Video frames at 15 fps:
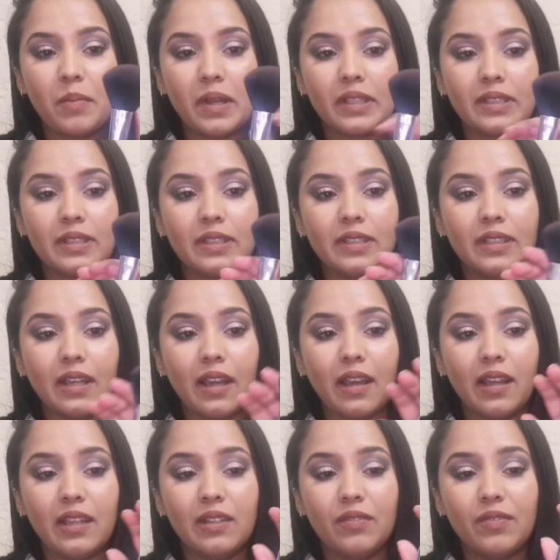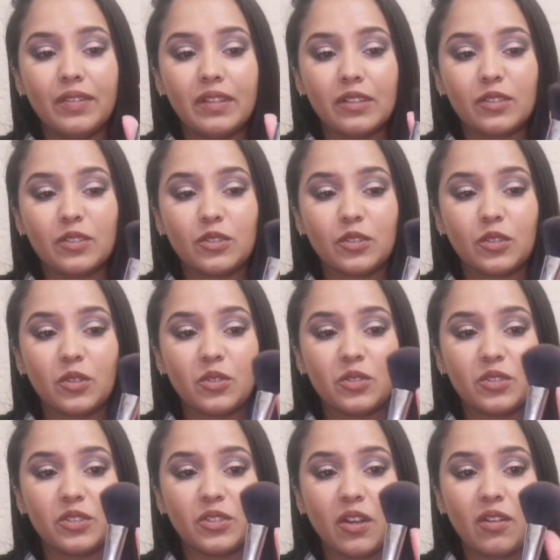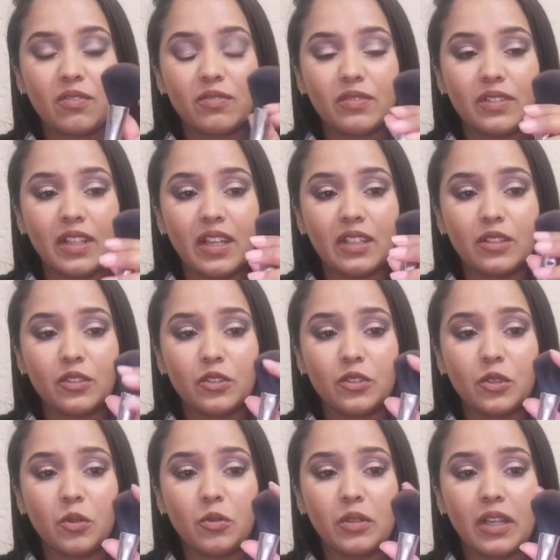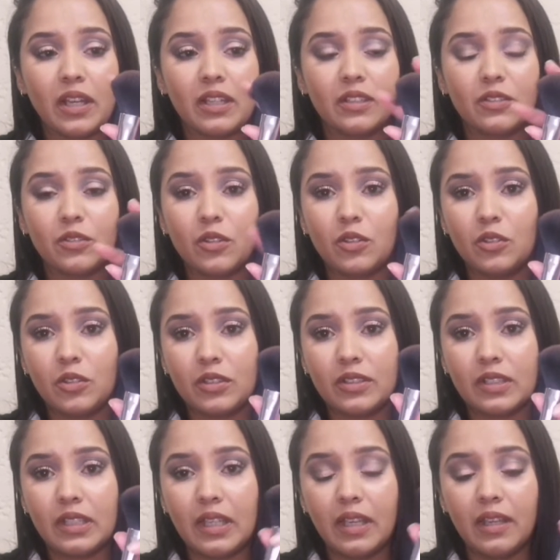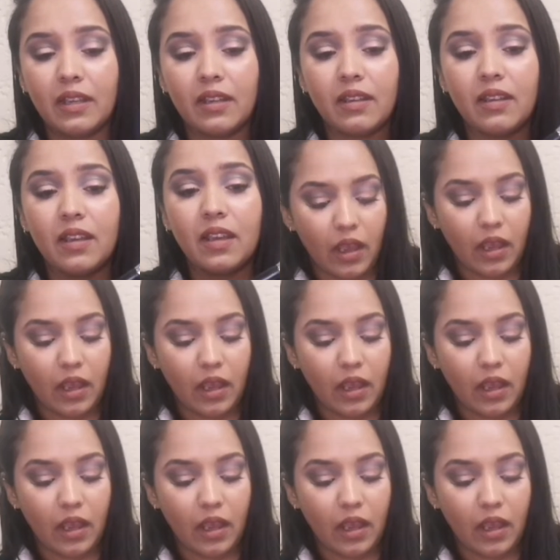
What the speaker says: but yeah, it feels so soft and so nice on your skin.